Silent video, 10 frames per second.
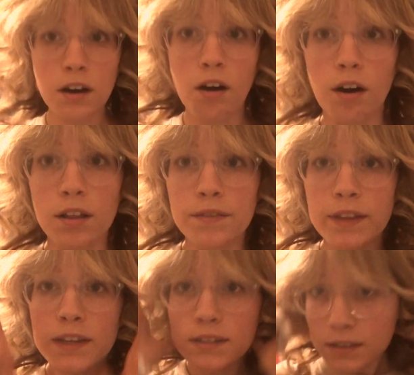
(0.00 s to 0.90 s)
All of
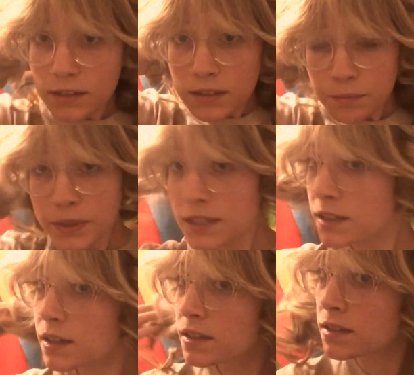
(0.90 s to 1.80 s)
this
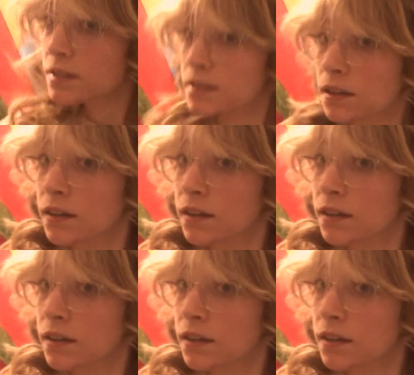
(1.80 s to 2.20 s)
business.